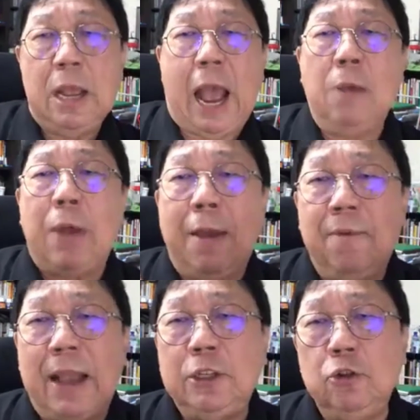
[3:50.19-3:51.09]
I would
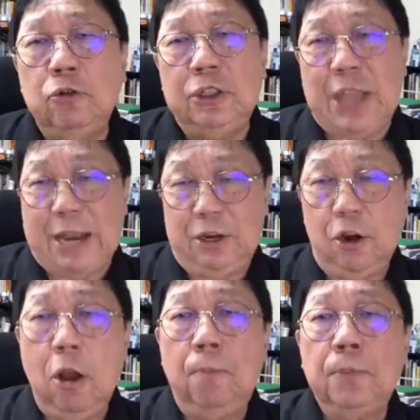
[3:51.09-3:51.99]
advise you is that,
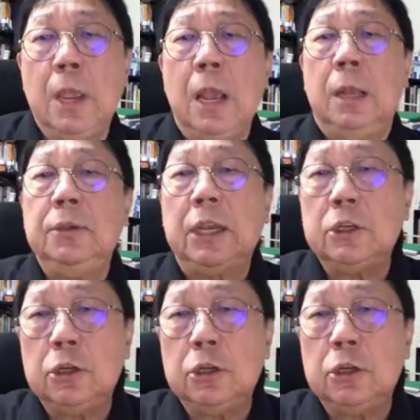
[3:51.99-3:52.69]
just